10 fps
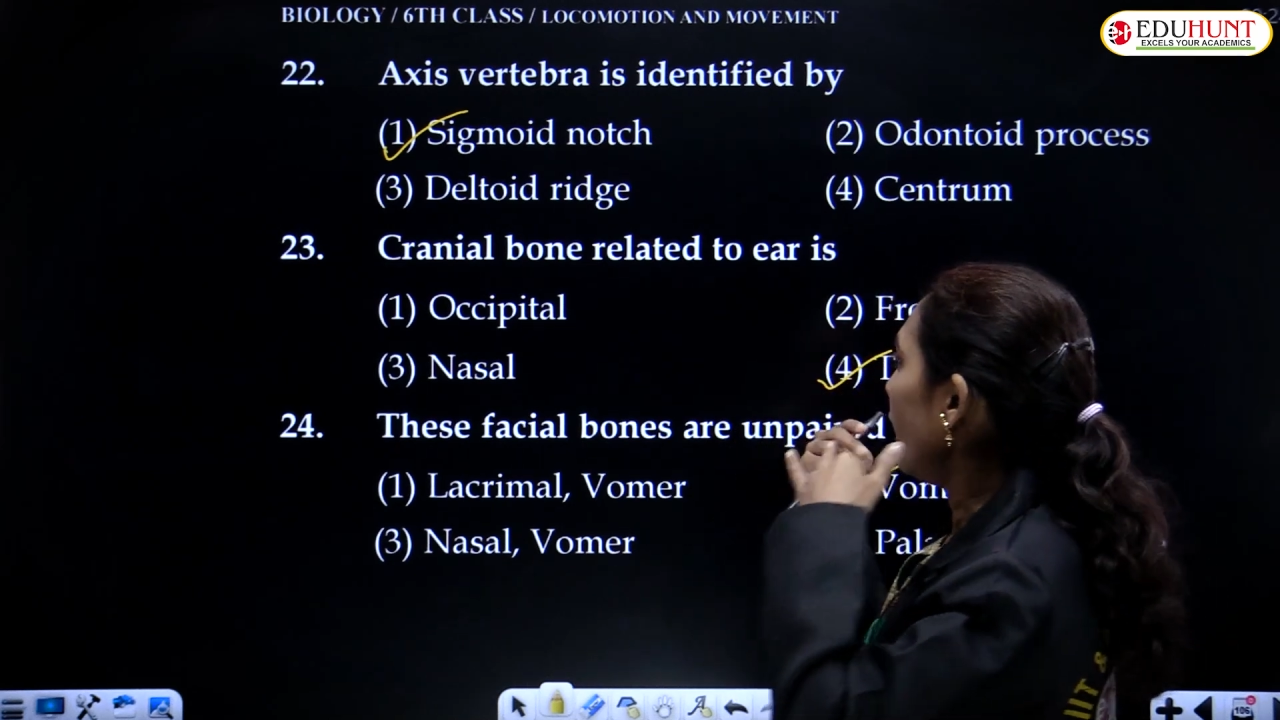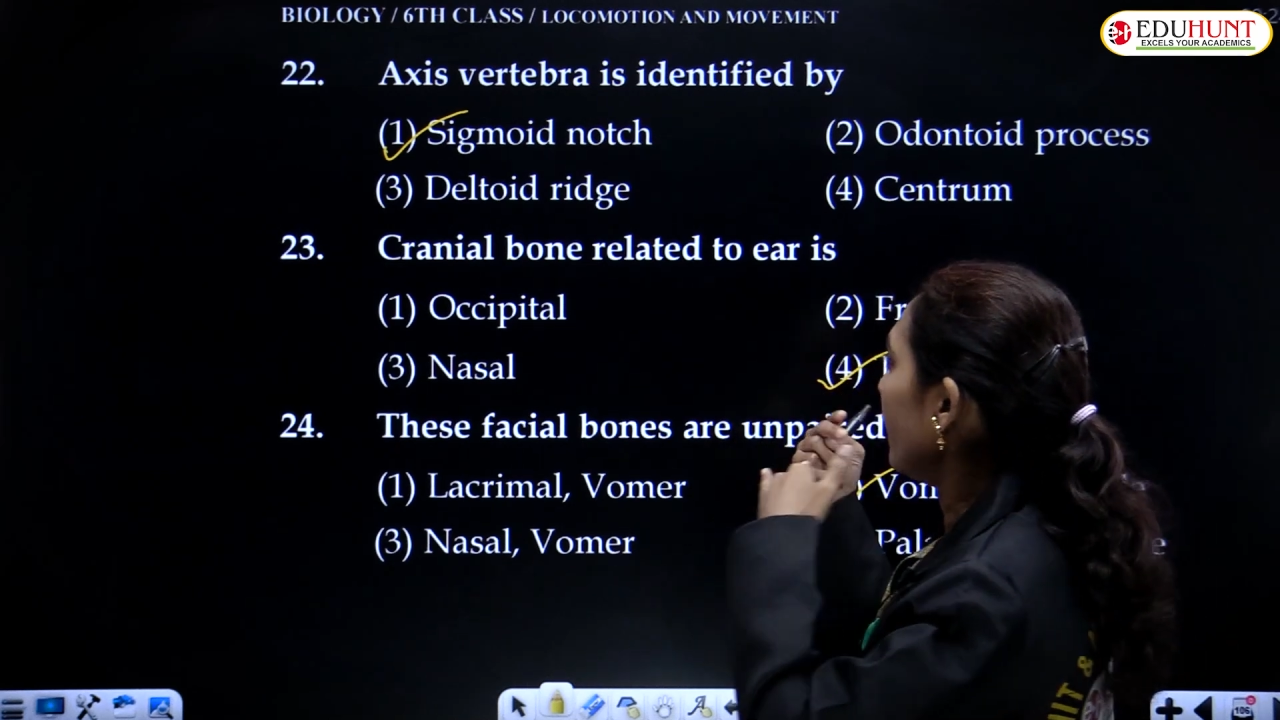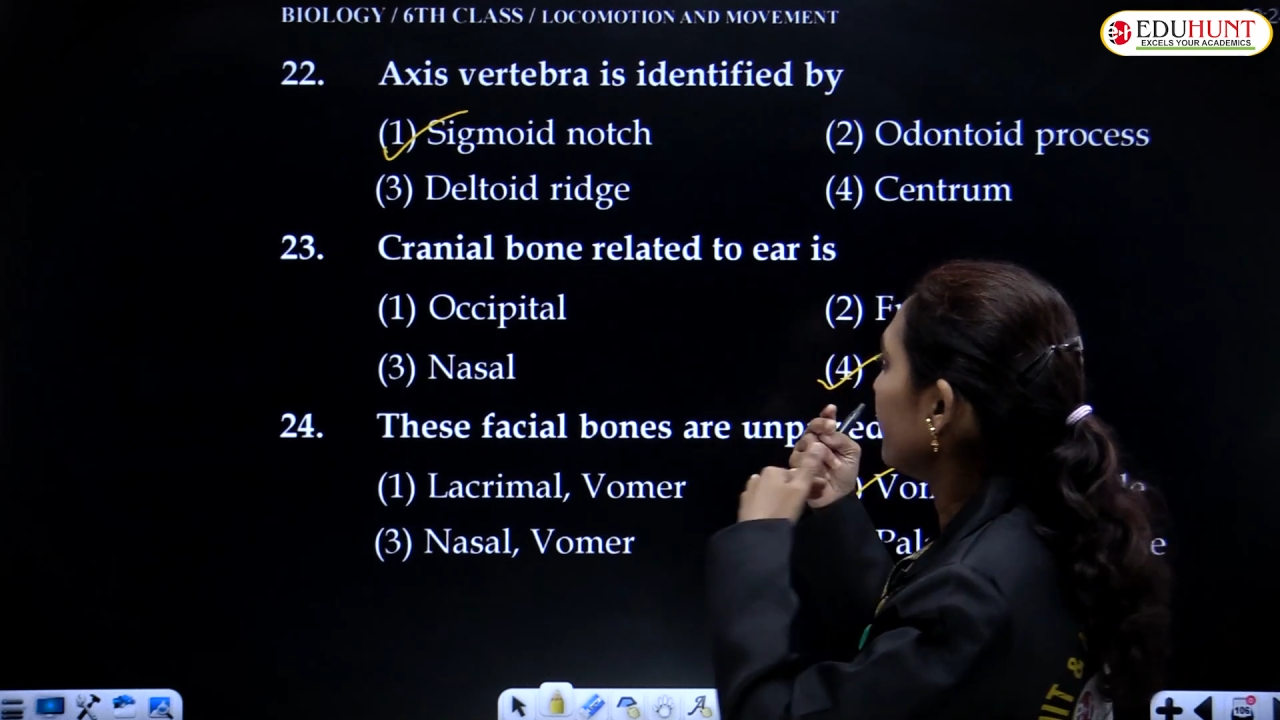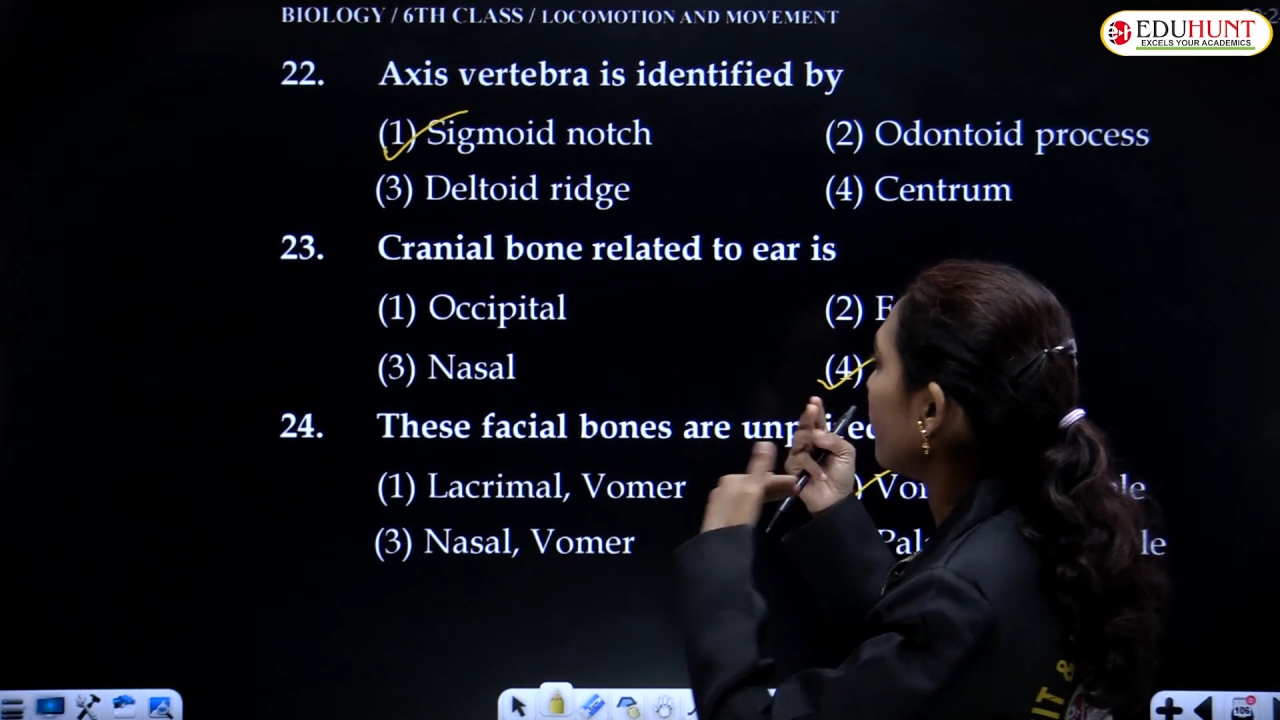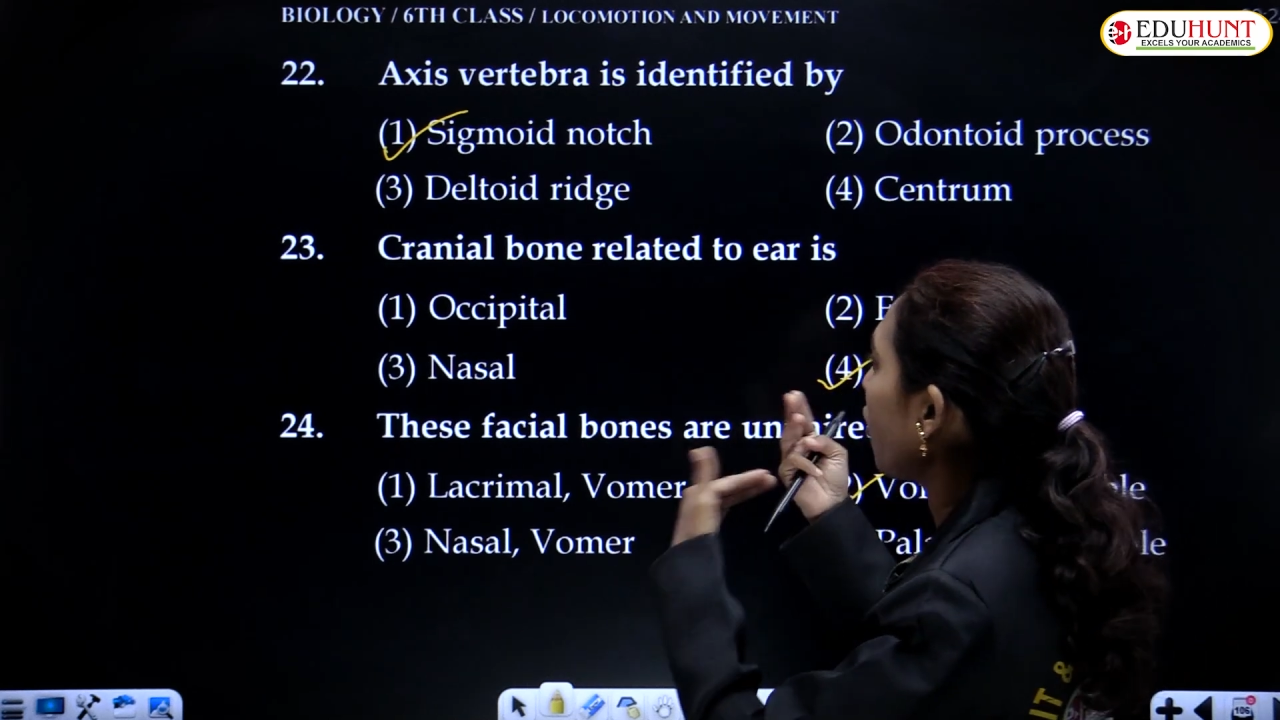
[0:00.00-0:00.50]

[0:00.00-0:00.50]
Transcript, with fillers: and